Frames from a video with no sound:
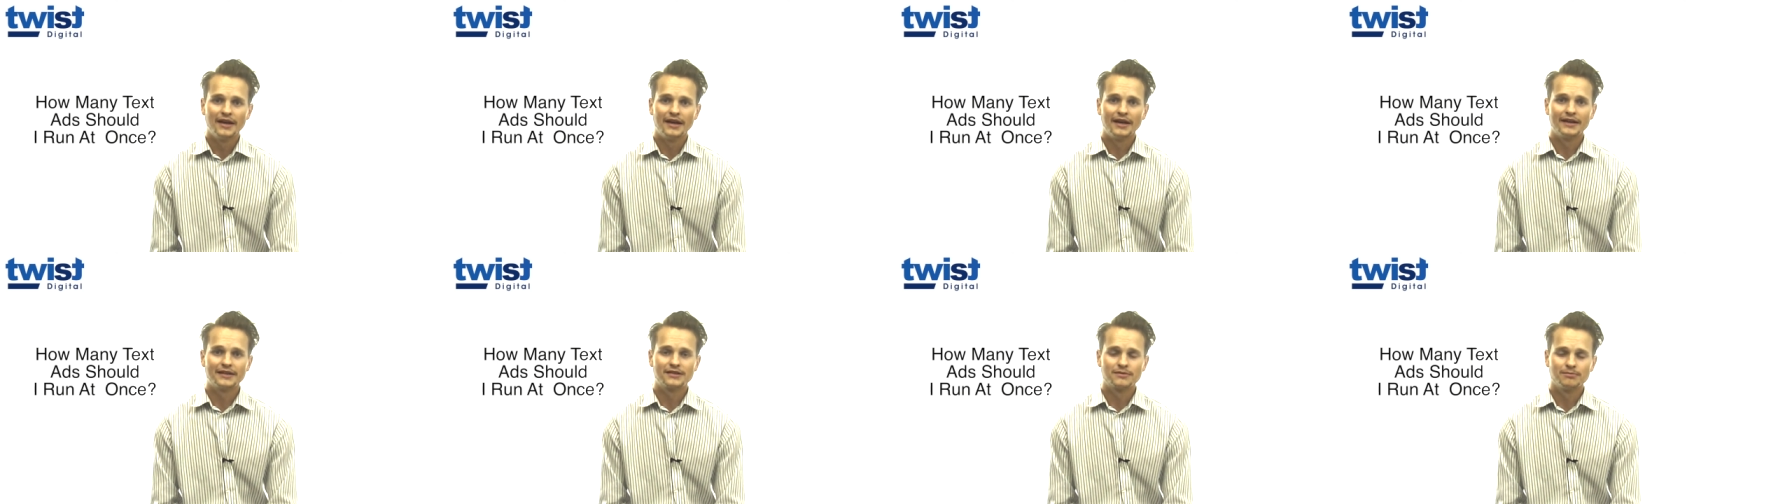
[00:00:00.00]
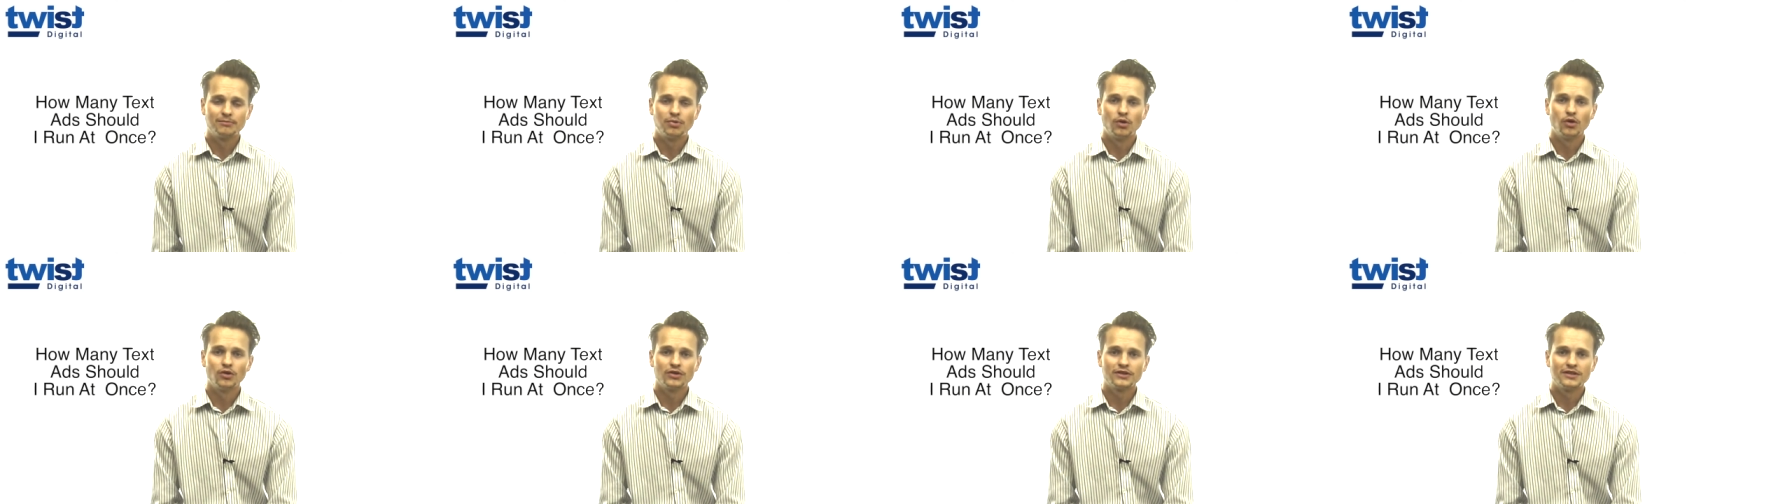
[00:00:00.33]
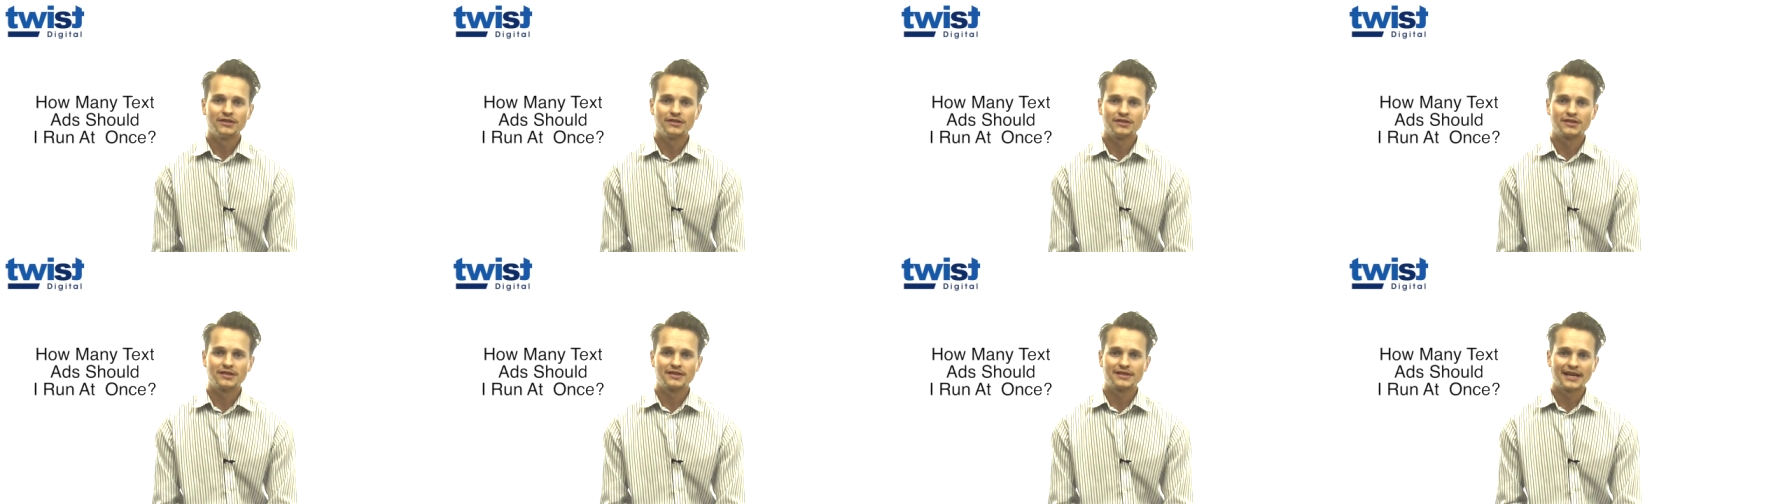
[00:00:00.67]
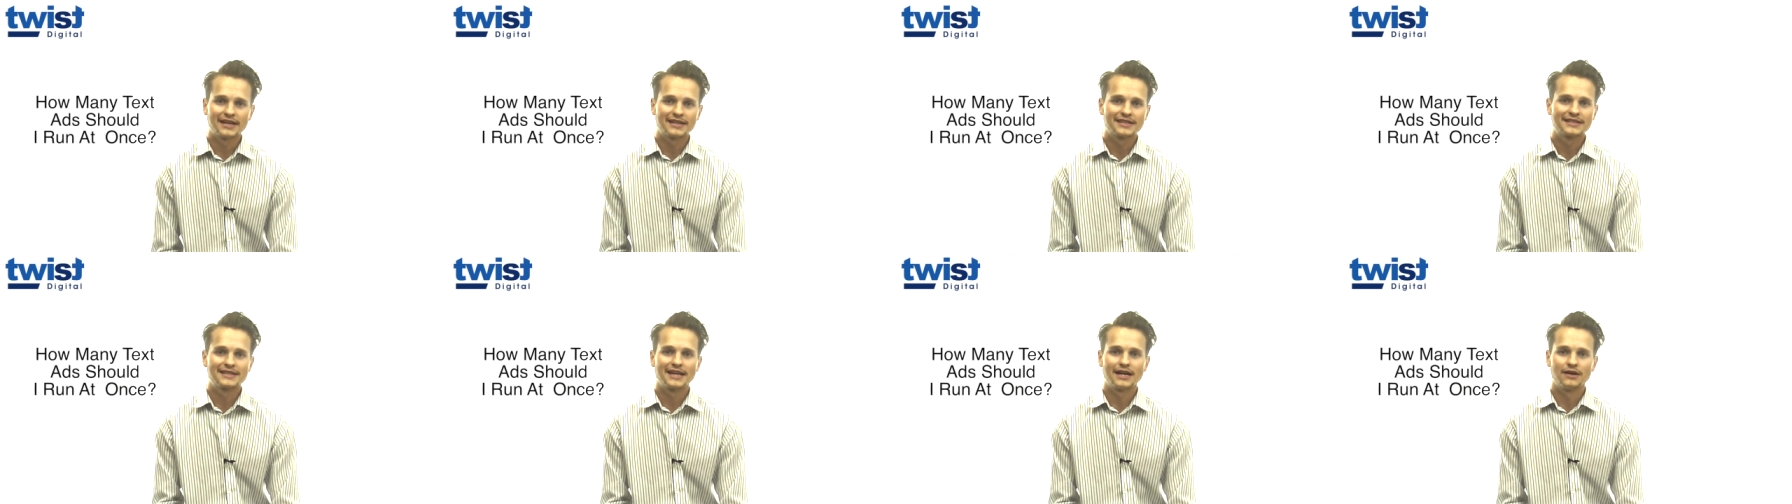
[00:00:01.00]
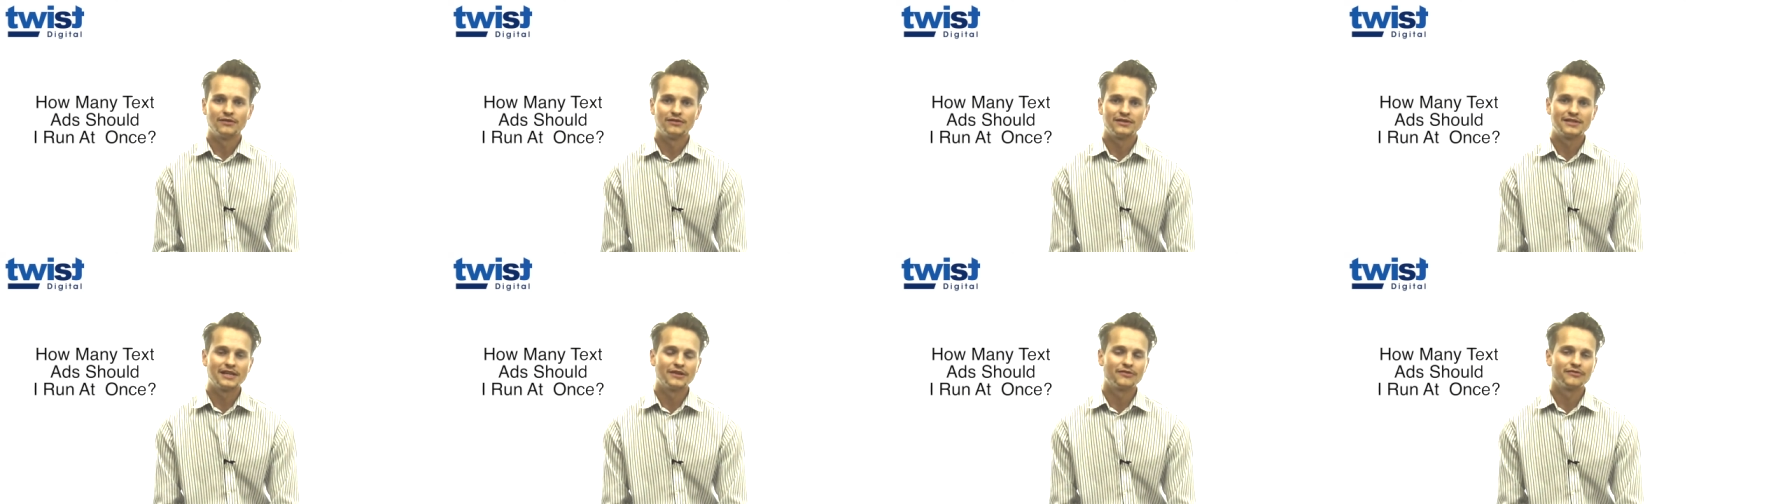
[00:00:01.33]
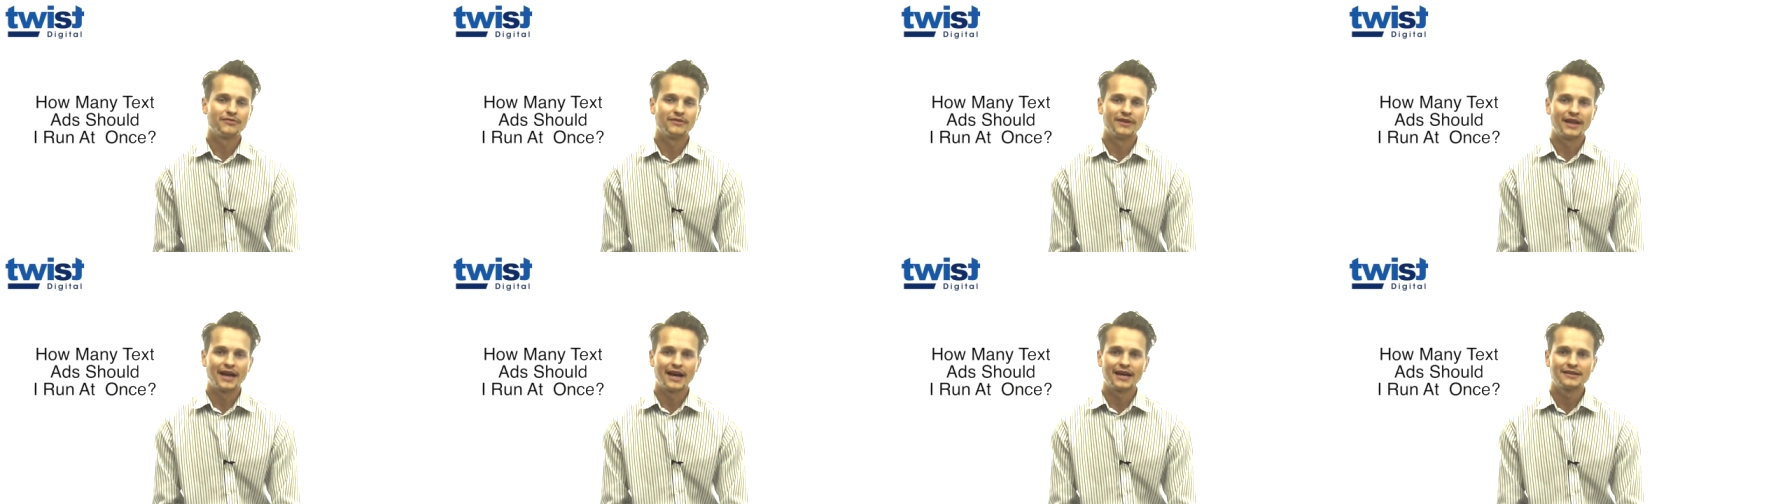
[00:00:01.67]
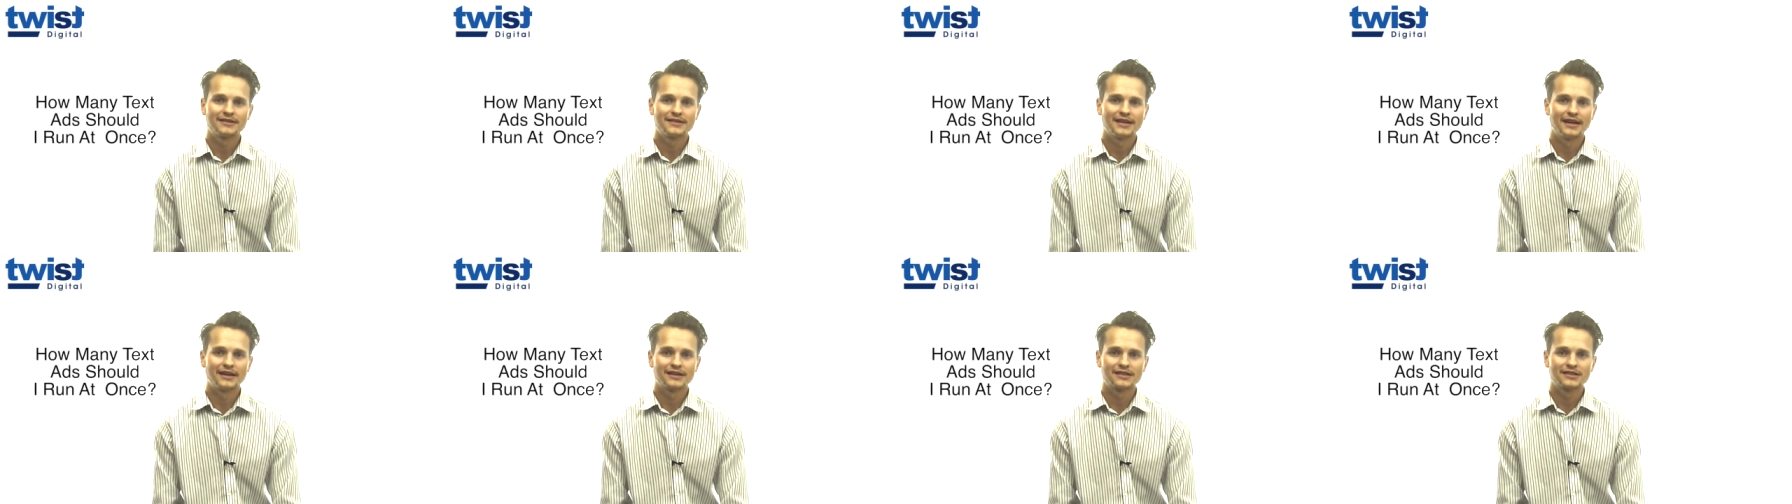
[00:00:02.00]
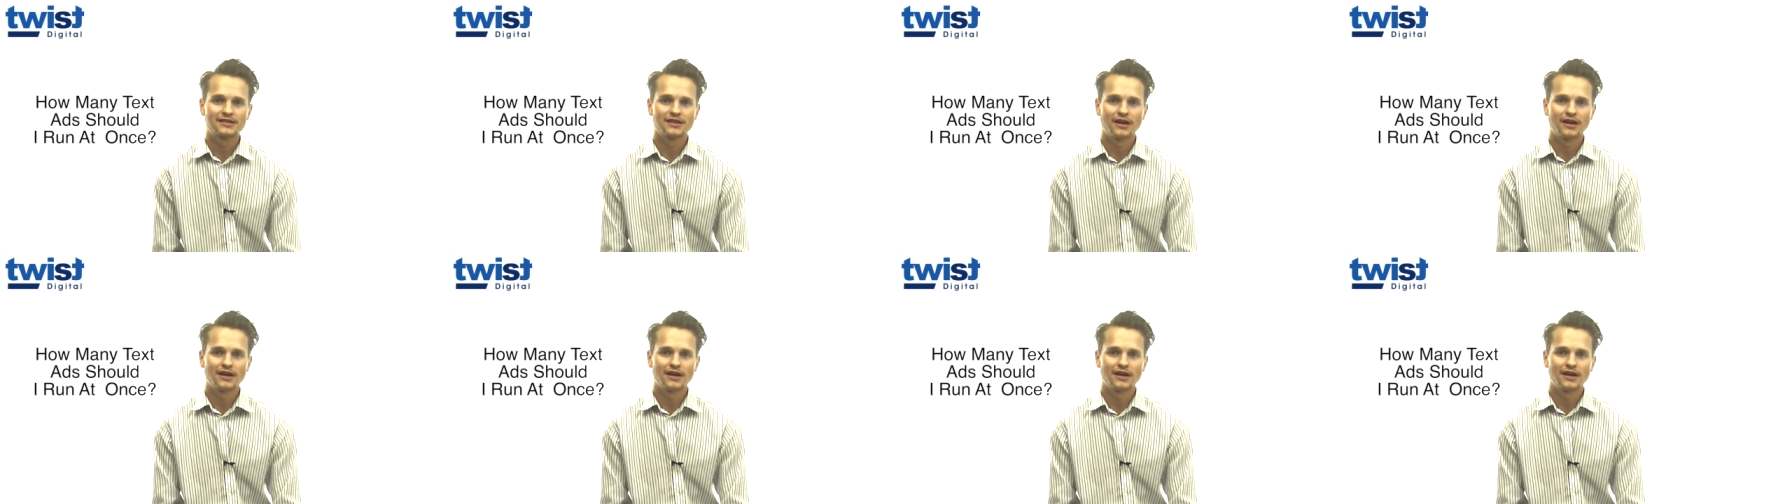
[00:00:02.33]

it's important to test out different ad text